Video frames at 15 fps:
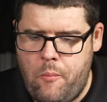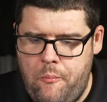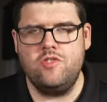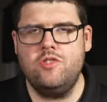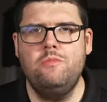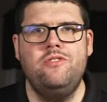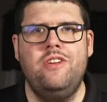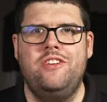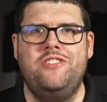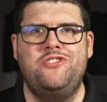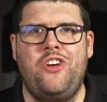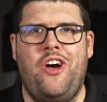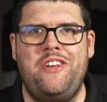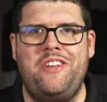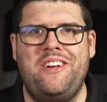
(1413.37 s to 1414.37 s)
It's almost like
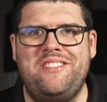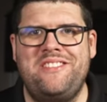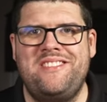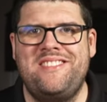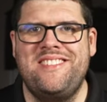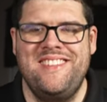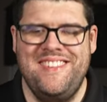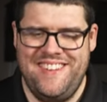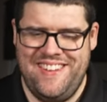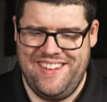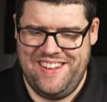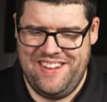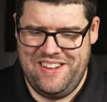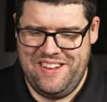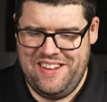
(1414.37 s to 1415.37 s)
sawdust
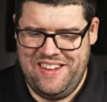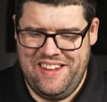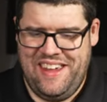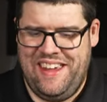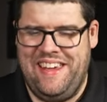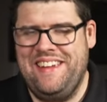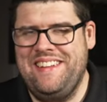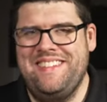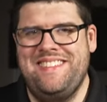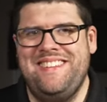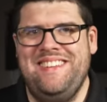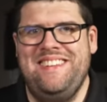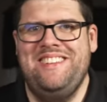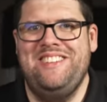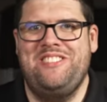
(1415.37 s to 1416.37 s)
and
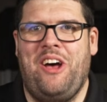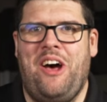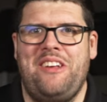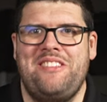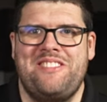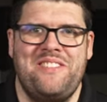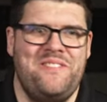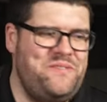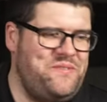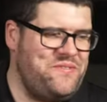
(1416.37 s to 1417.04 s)
sauce.